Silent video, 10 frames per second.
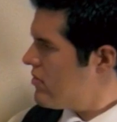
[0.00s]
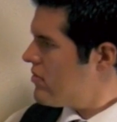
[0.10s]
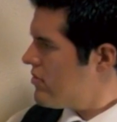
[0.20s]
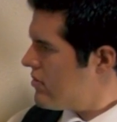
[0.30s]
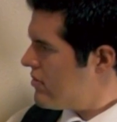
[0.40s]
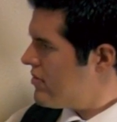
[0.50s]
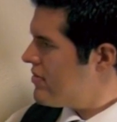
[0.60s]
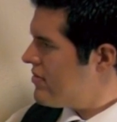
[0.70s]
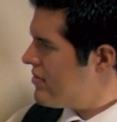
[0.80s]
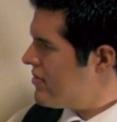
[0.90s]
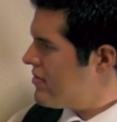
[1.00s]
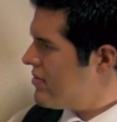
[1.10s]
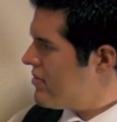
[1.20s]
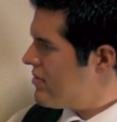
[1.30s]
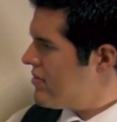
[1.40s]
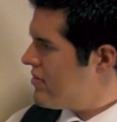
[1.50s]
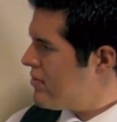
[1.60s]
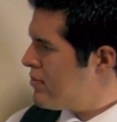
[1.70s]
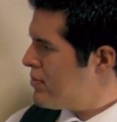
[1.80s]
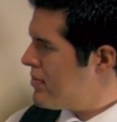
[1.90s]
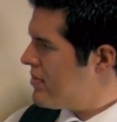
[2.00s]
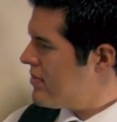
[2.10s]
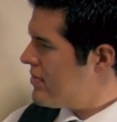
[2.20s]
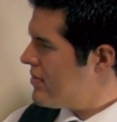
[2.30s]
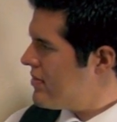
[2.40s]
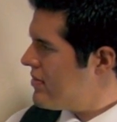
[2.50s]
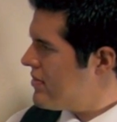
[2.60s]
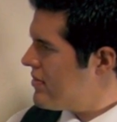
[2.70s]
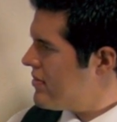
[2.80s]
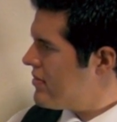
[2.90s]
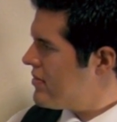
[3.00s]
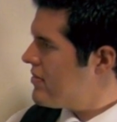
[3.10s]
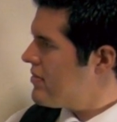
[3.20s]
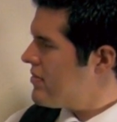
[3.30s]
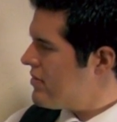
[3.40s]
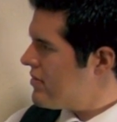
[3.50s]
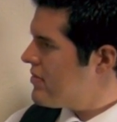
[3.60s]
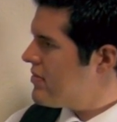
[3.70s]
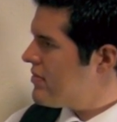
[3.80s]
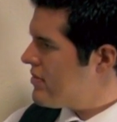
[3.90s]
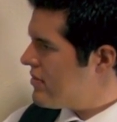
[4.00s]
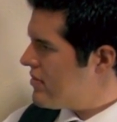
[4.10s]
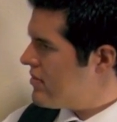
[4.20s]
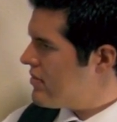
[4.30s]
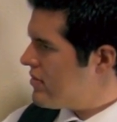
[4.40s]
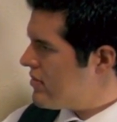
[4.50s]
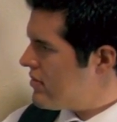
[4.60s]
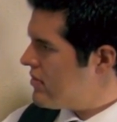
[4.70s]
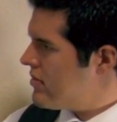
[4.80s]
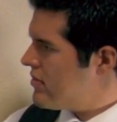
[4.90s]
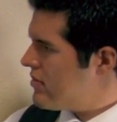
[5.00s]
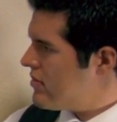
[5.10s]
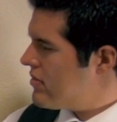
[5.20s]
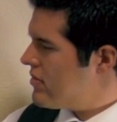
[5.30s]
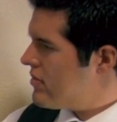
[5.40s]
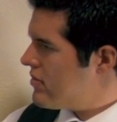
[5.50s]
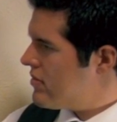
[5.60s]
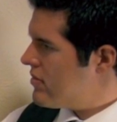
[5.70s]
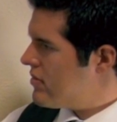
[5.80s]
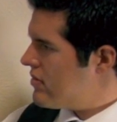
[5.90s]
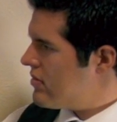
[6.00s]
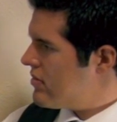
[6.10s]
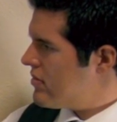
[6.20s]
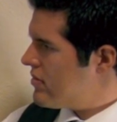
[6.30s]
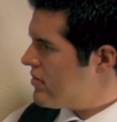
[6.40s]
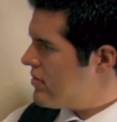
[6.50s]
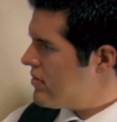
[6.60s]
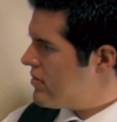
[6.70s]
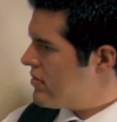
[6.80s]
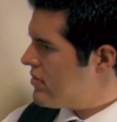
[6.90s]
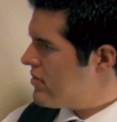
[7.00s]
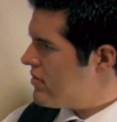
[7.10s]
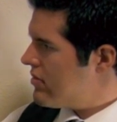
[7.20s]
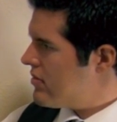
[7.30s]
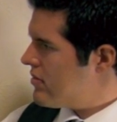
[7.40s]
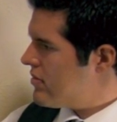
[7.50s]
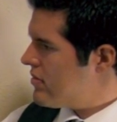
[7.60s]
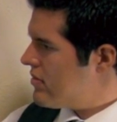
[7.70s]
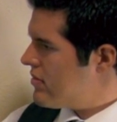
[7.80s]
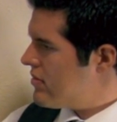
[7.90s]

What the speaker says: [no speech]